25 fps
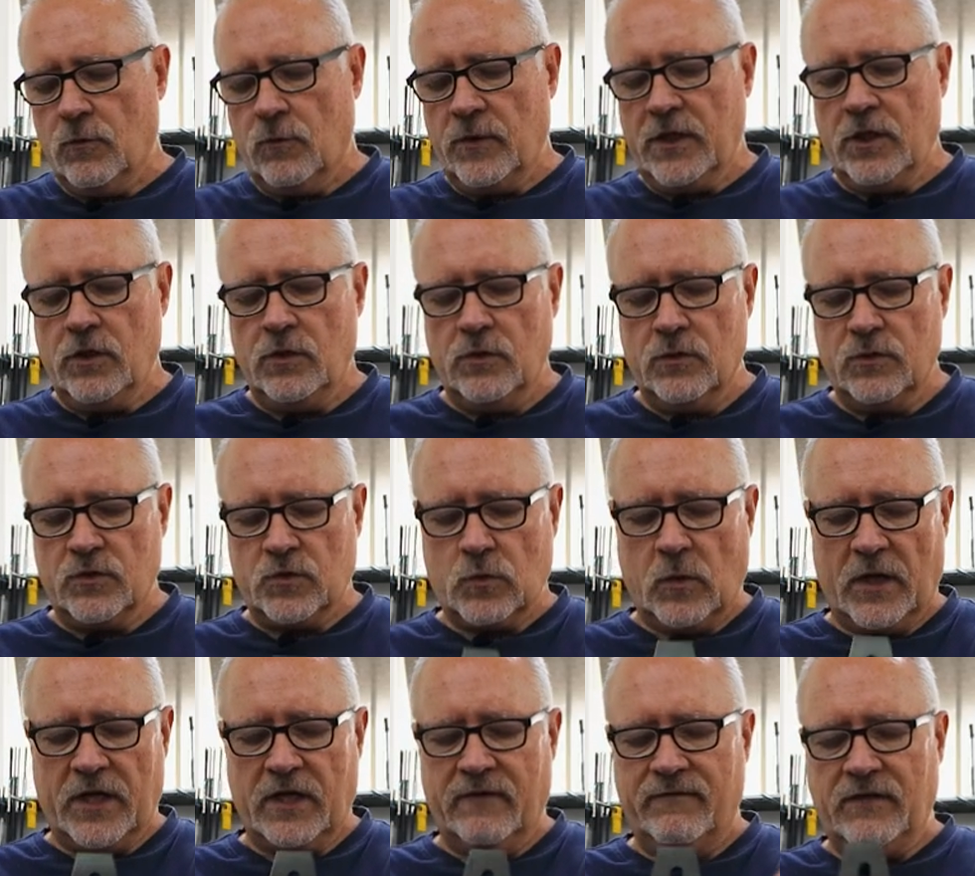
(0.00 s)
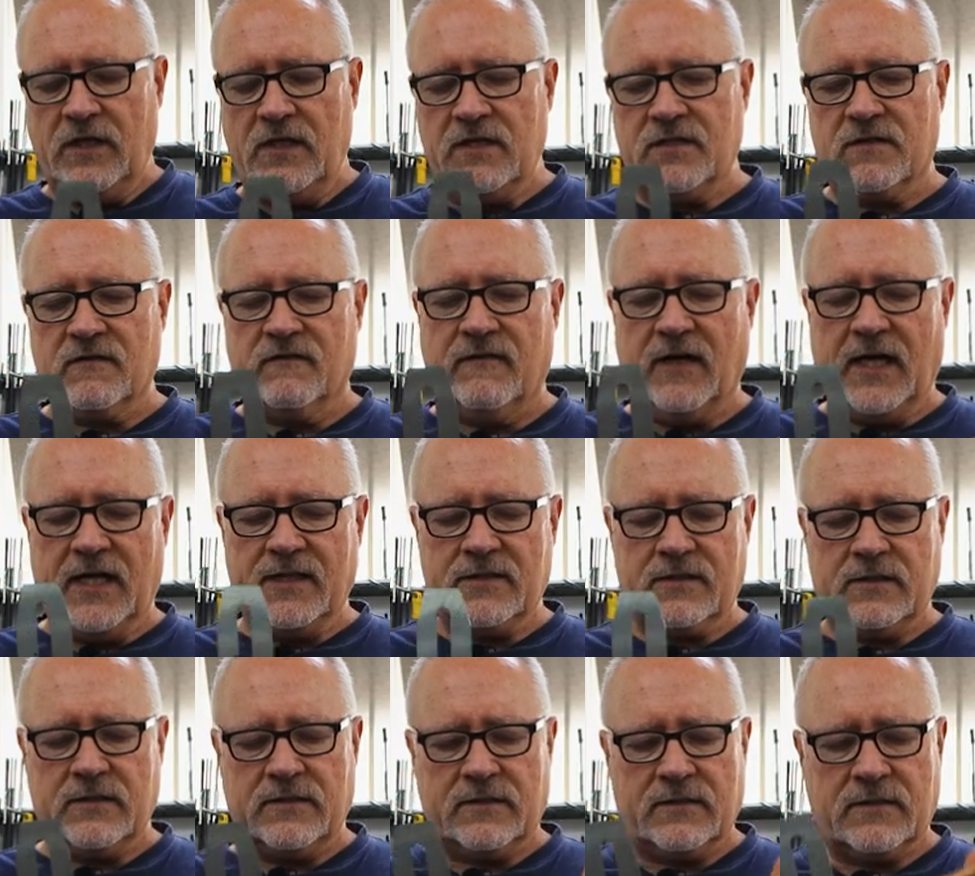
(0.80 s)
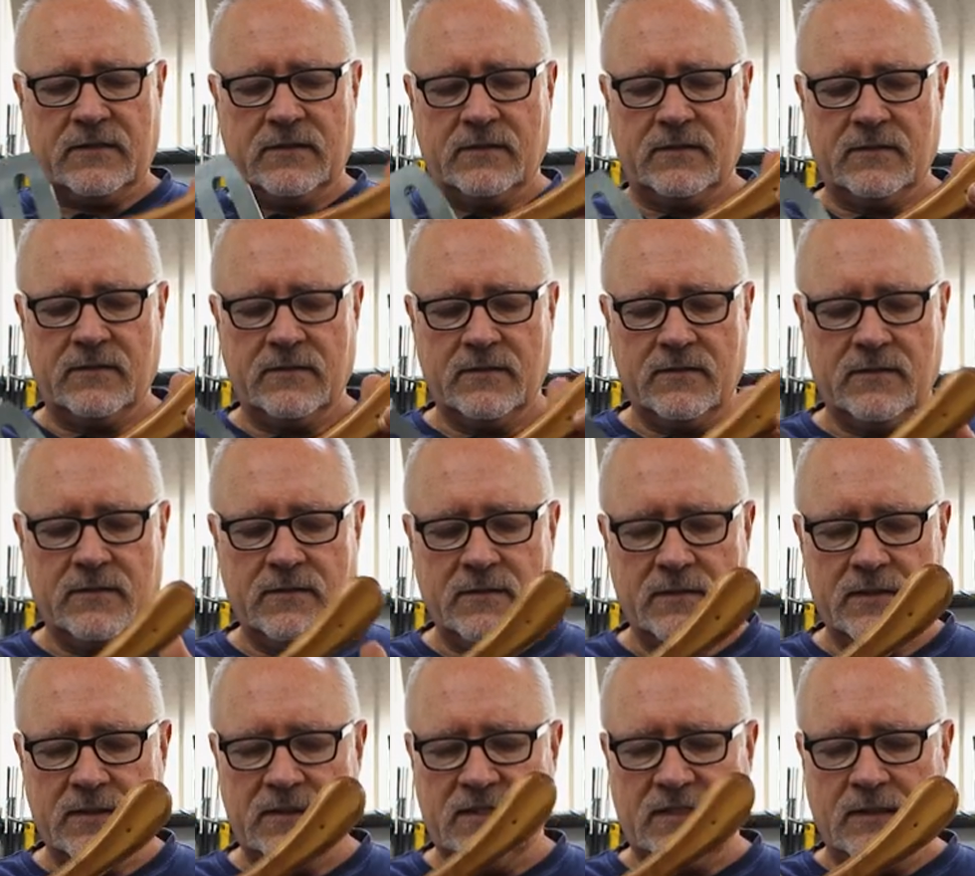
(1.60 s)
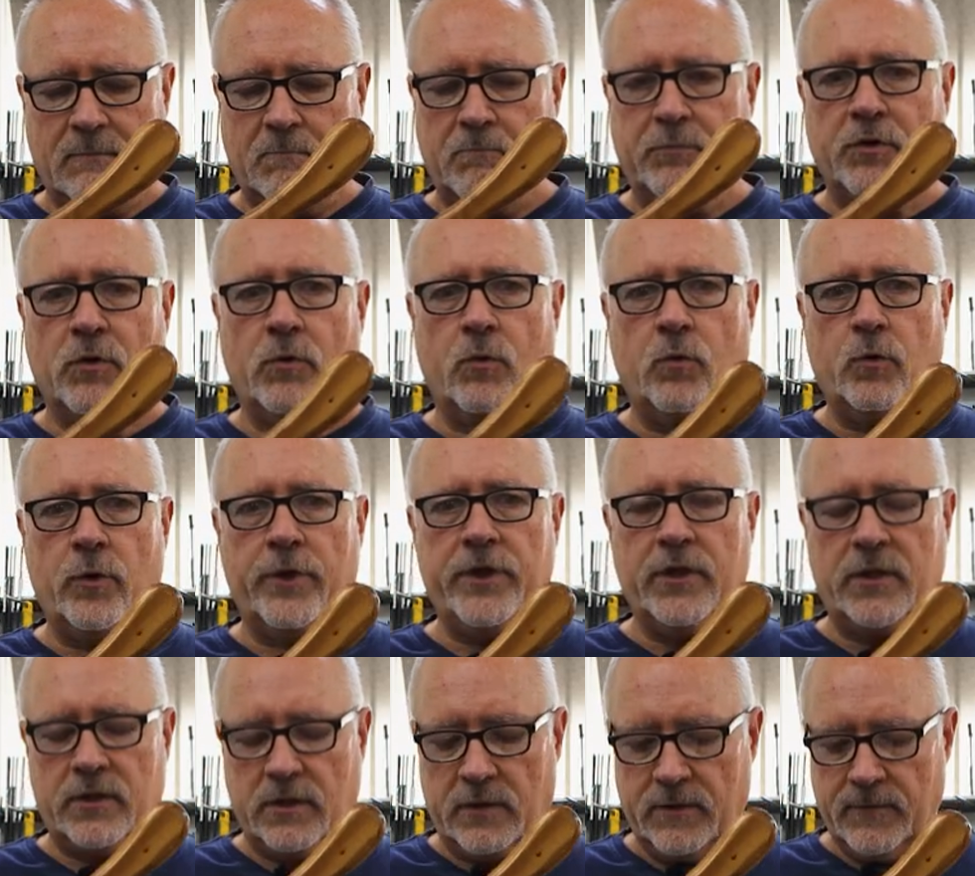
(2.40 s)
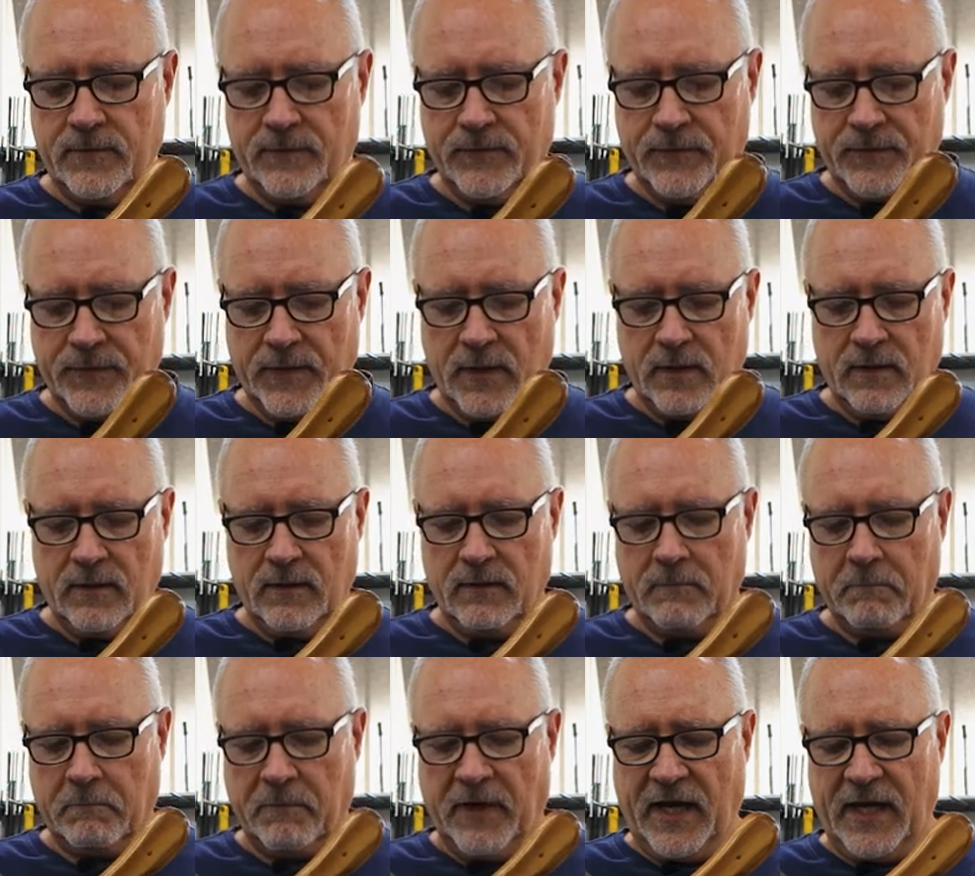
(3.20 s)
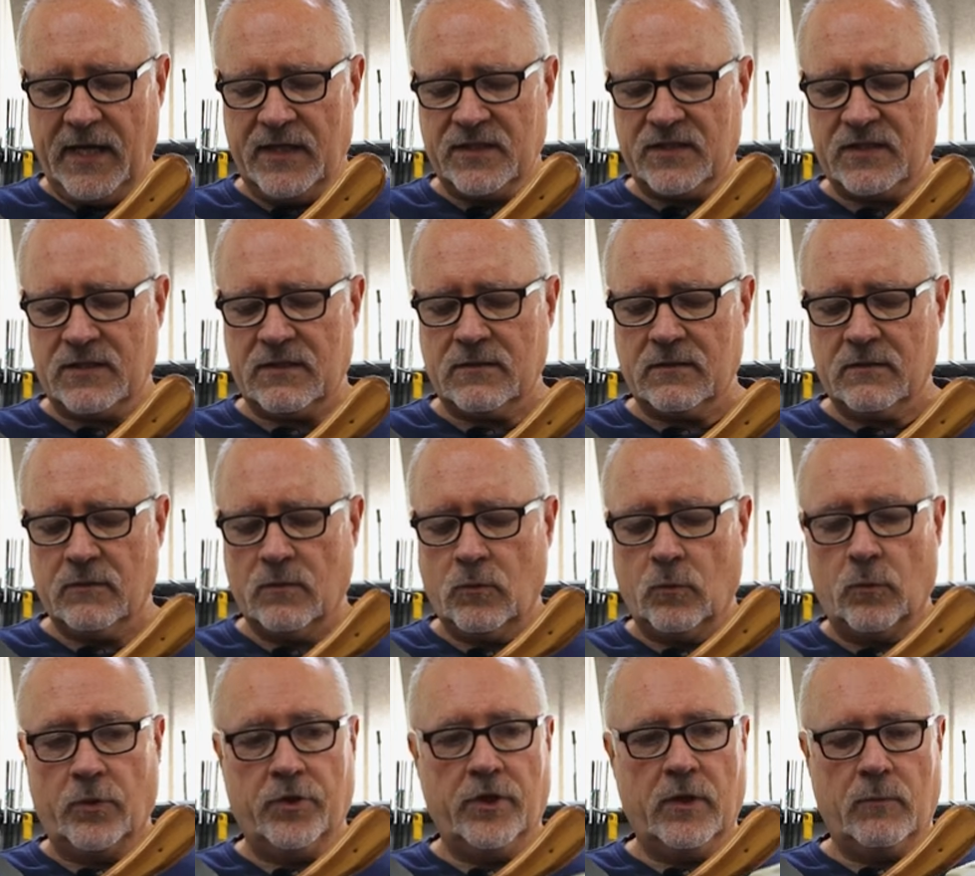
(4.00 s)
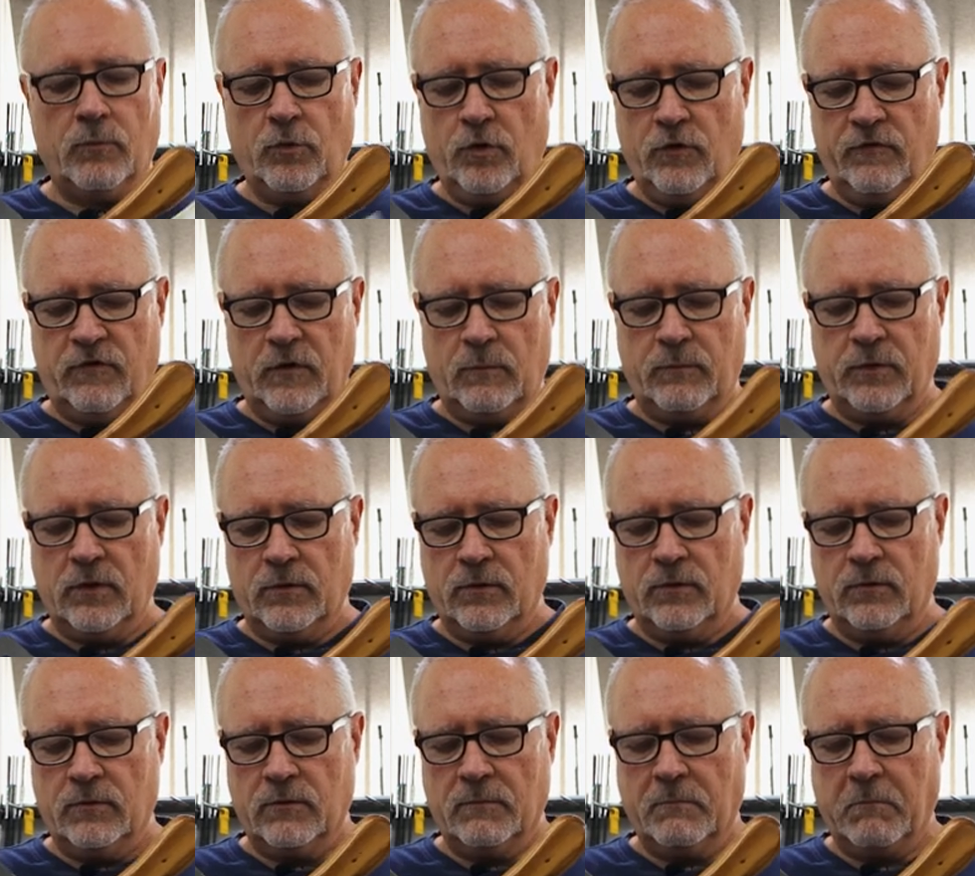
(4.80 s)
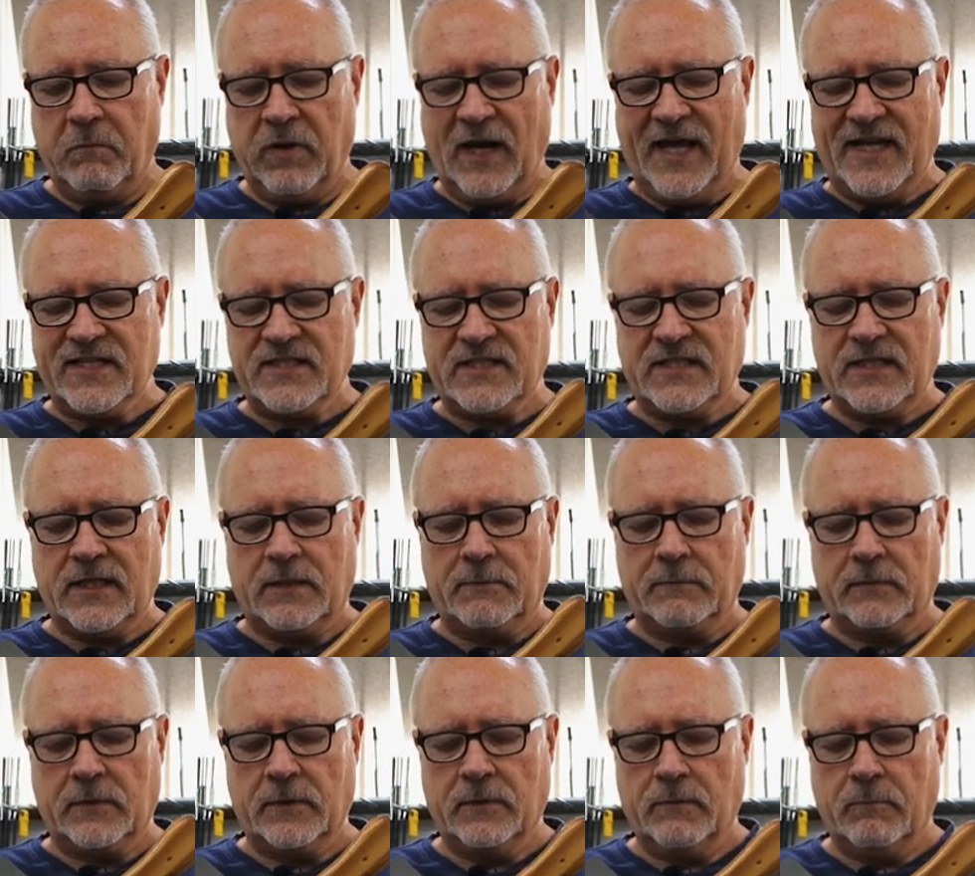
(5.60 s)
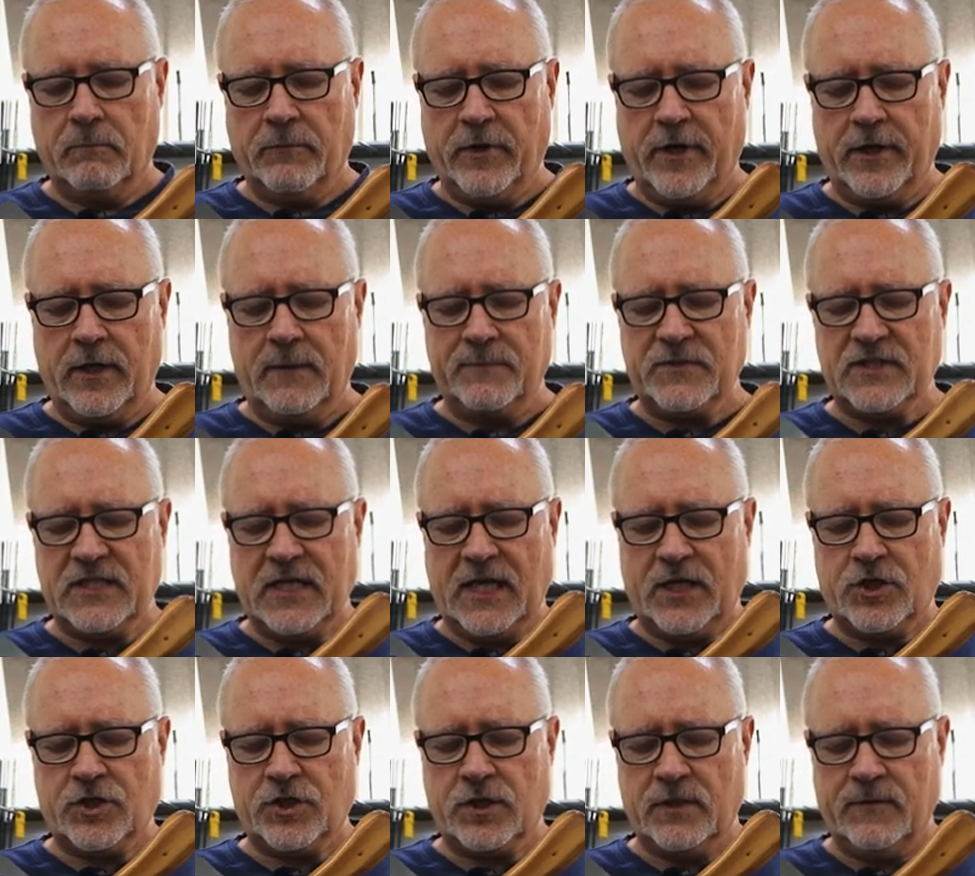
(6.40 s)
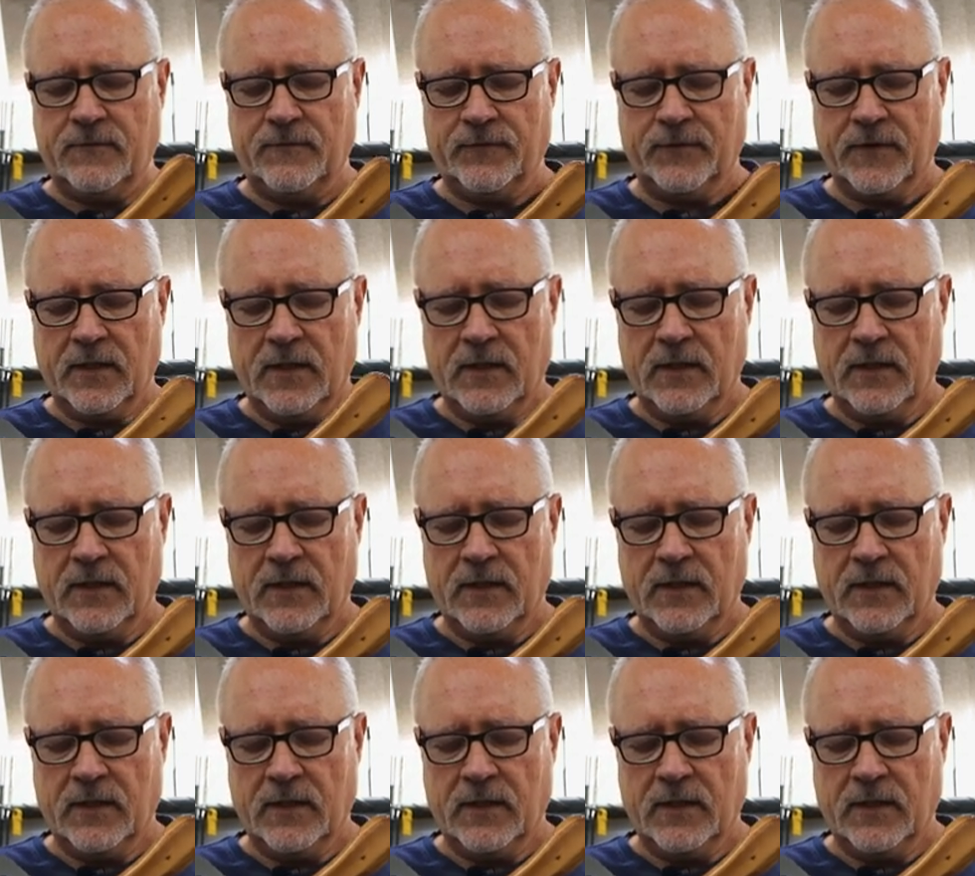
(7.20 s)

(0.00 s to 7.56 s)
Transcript: we use one of these devices, simple wood base with a movable plastic bottom section,